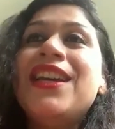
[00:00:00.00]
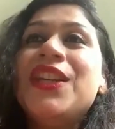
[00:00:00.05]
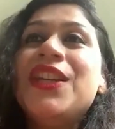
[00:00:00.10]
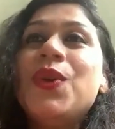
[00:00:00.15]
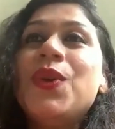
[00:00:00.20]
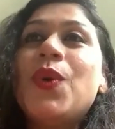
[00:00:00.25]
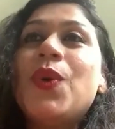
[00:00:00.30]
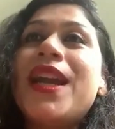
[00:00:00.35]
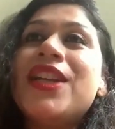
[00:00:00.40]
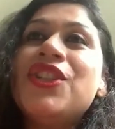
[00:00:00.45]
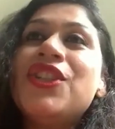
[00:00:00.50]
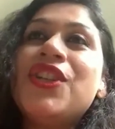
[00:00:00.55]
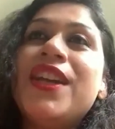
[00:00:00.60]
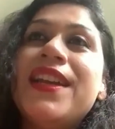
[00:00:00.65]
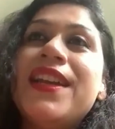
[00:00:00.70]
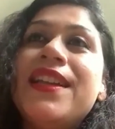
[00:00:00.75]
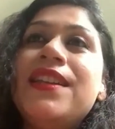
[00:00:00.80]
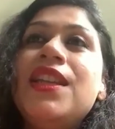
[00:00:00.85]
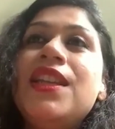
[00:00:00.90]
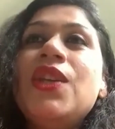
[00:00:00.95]

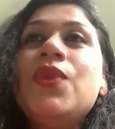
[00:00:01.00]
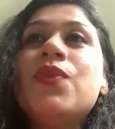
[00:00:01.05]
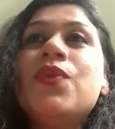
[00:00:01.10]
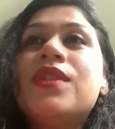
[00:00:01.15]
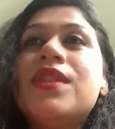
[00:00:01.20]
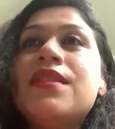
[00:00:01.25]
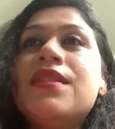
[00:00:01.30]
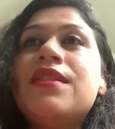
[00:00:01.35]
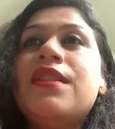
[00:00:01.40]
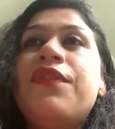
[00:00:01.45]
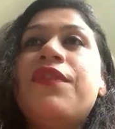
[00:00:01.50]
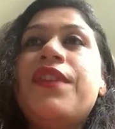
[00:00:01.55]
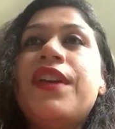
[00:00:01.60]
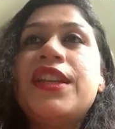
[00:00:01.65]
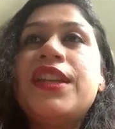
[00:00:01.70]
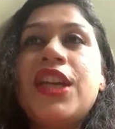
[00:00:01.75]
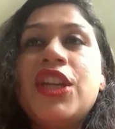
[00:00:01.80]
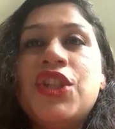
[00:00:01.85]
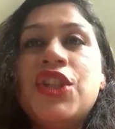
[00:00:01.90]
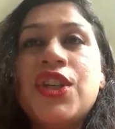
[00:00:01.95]
Yonachain uses a
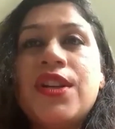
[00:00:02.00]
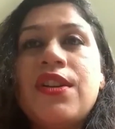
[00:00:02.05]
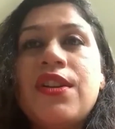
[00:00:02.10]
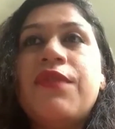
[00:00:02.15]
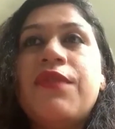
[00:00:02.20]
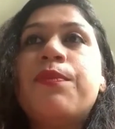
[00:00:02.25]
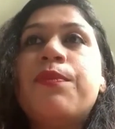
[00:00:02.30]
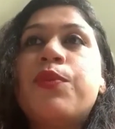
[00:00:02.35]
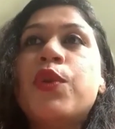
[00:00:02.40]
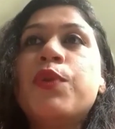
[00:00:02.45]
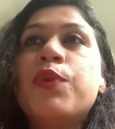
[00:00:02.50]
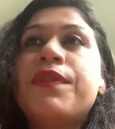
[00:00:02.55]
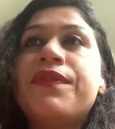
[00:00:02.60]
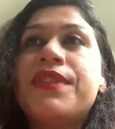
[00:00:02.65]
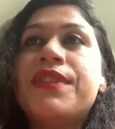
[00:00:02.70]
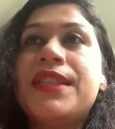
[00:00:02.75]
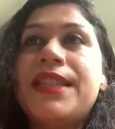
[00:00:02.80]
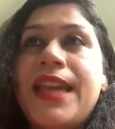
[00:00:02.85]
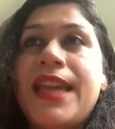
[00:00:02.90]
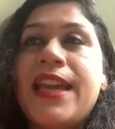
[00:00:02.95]
variation of proof of
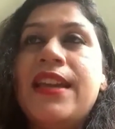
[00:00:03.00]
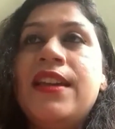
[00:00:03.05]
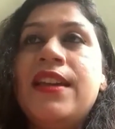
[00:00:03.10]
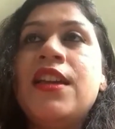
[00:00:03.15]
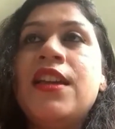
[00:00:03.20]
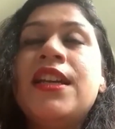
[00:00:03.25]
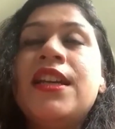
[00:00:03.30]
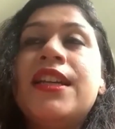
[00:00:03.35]
stake